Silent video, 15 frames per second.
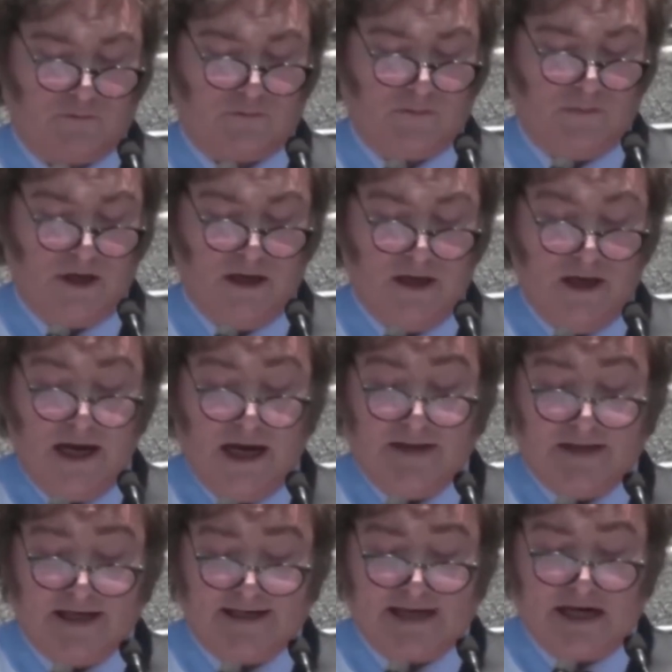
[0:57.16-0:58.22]
they gave
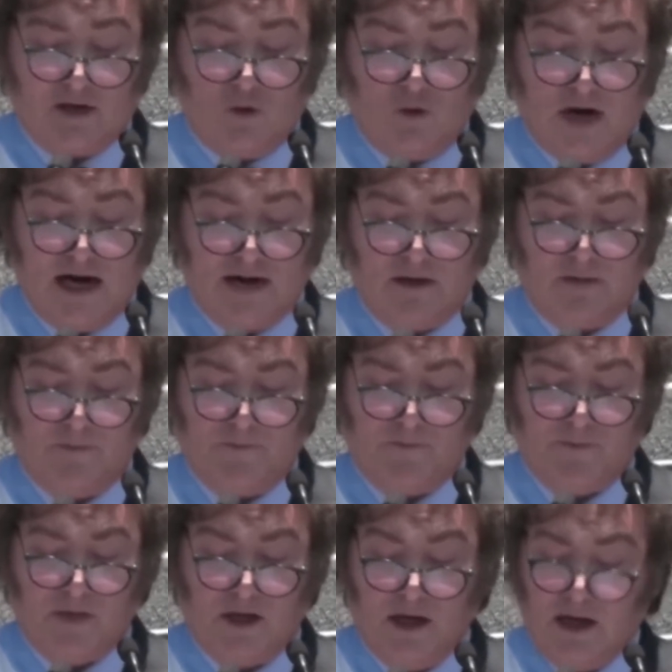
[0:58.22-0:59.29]
power to a man
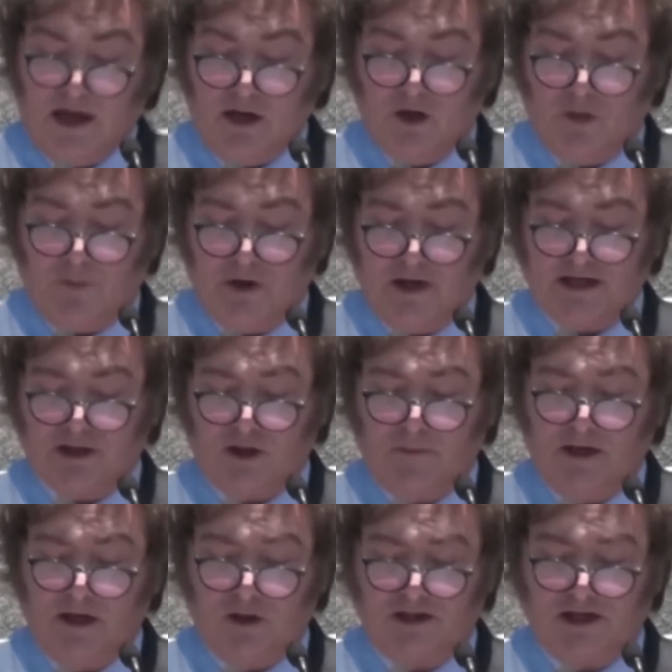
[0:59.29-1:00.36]
who promised to
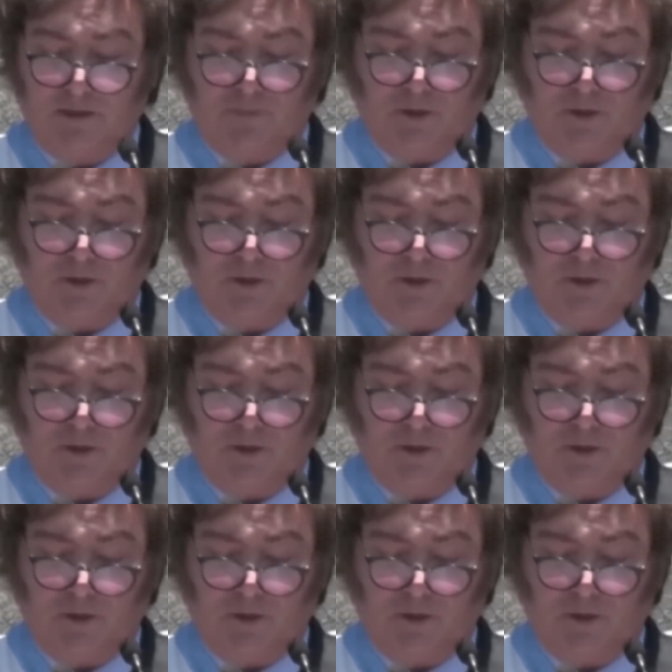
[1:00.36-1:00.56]
destroy